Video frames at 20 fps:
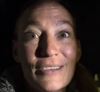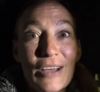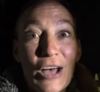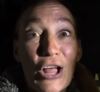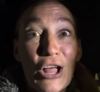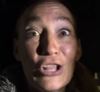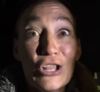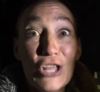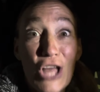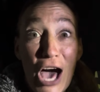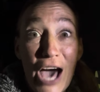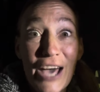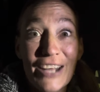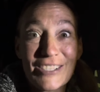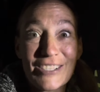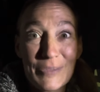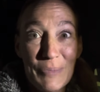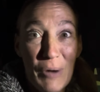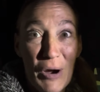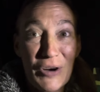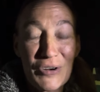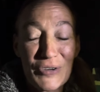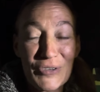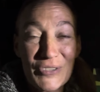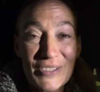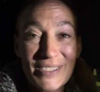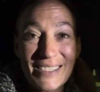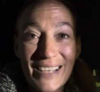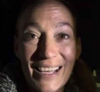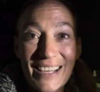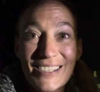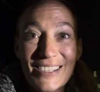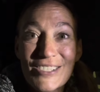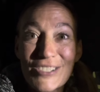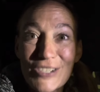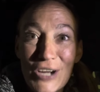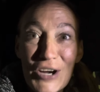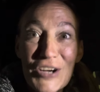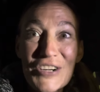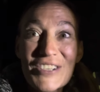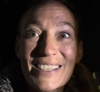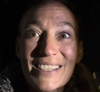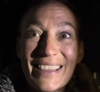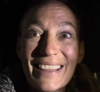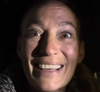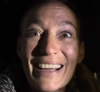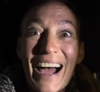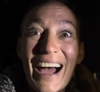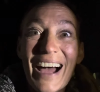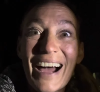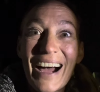a lot of sparkles, like stars in the,